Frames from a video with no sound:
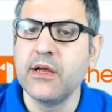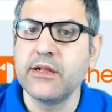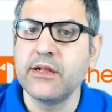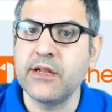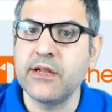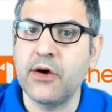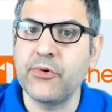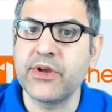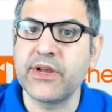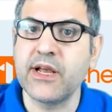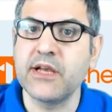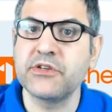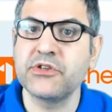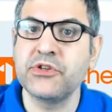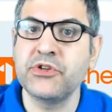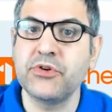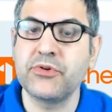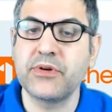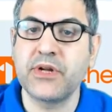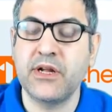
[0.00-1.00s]
Now, in case in
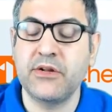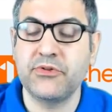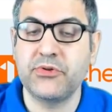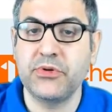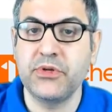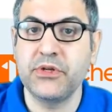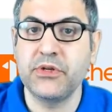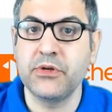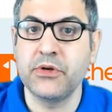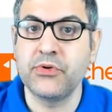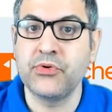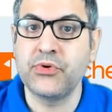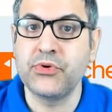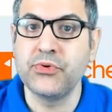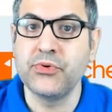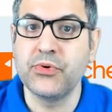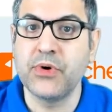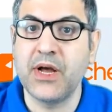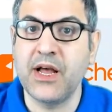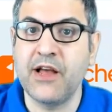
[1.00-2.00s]
your country
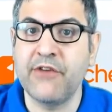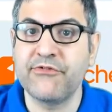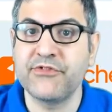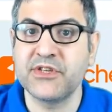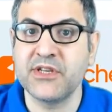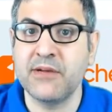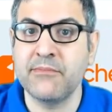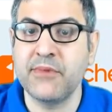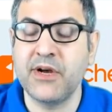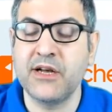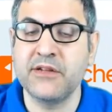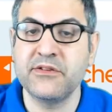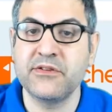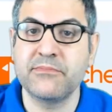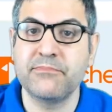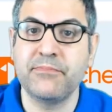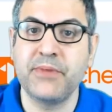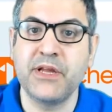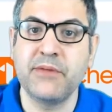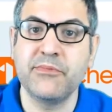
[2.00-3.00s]
you have some other
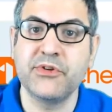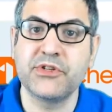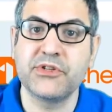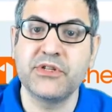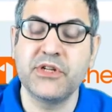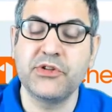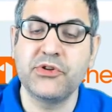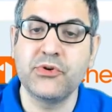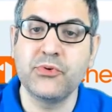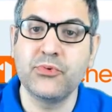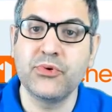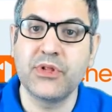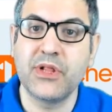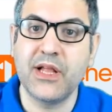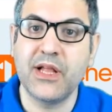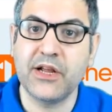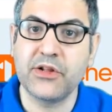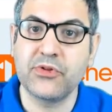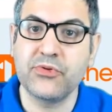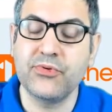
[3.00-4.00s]
payments that you would
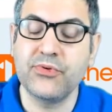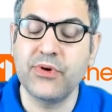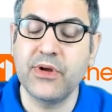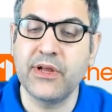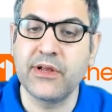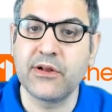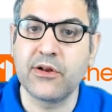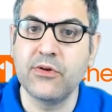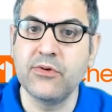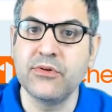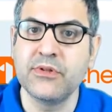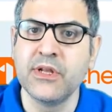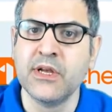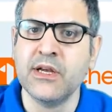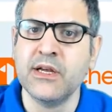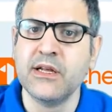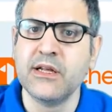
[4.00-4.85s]
like to include,